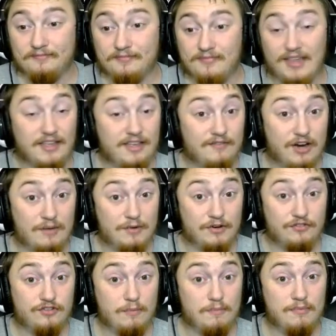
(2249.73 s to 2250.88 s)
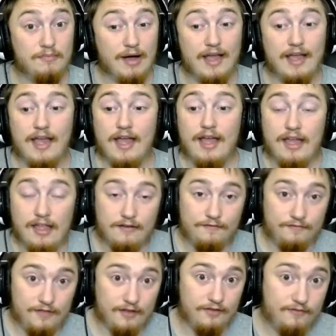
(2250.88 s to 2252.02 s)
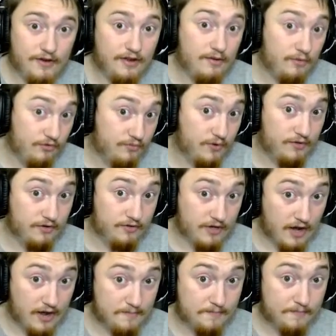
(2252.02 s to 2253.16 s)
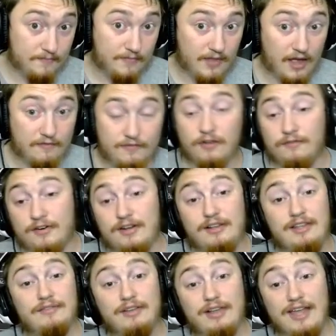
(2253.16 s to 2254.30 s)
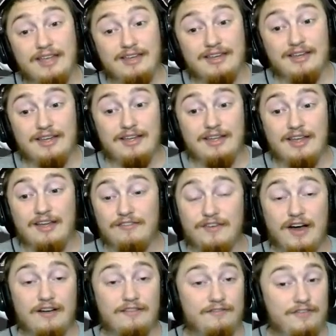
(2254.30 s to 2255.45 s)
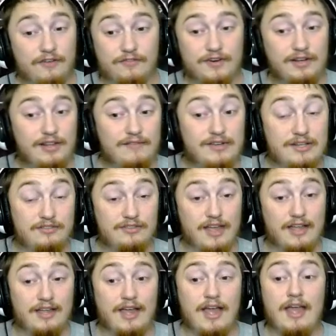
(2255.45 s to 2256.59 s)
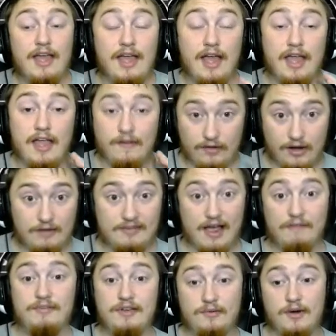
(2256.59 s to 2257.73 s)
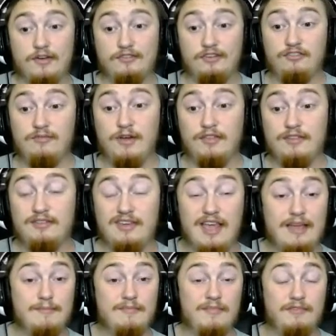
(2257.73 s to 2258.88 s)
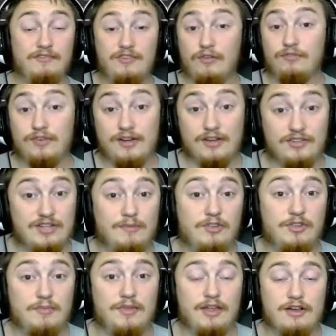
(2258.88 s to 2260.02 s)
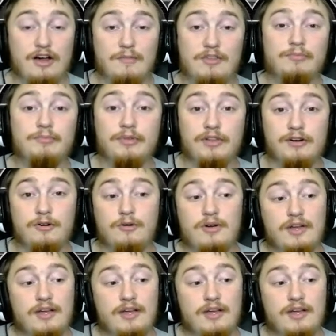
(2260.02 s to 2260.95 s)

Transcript: thank you very much for dropping by. If this video was worth your time, feel free to leave a like. If not, feel free to leave a dislike. If you guys have any questions about this game, feel free to state them in the comments below,